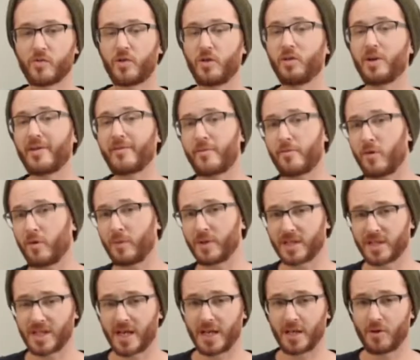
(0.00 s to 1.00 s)
if you don't have a mobile
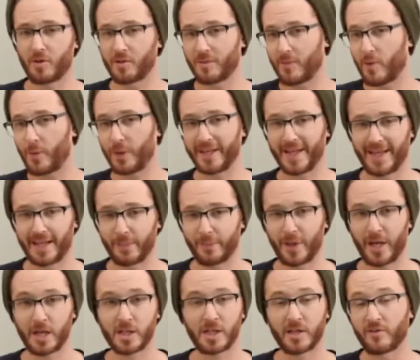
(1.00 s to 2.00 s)
site or a mobile landing
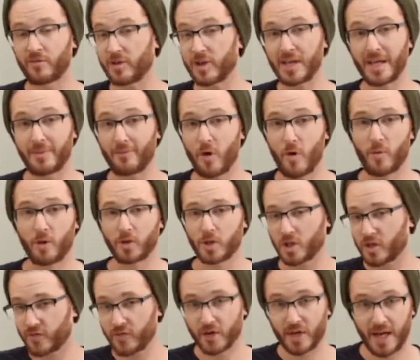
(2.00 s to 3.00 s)
page, then forget mobile.
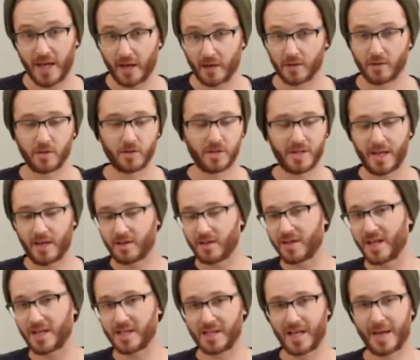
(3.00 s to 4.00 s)
Just forget it. Just send it to
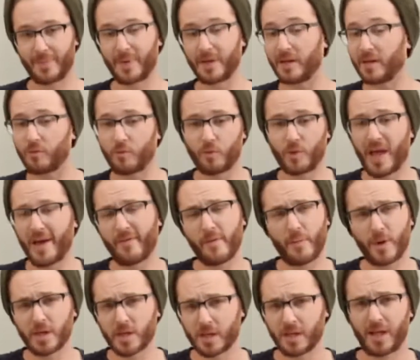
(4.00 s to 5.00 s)
desktop. And we have a
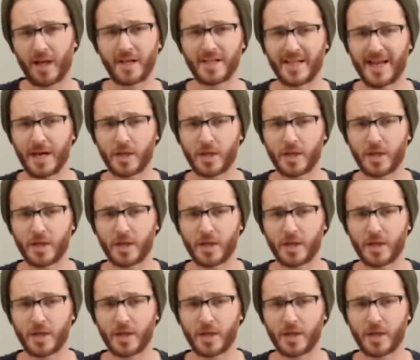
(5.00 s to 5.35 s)
bunch of clients that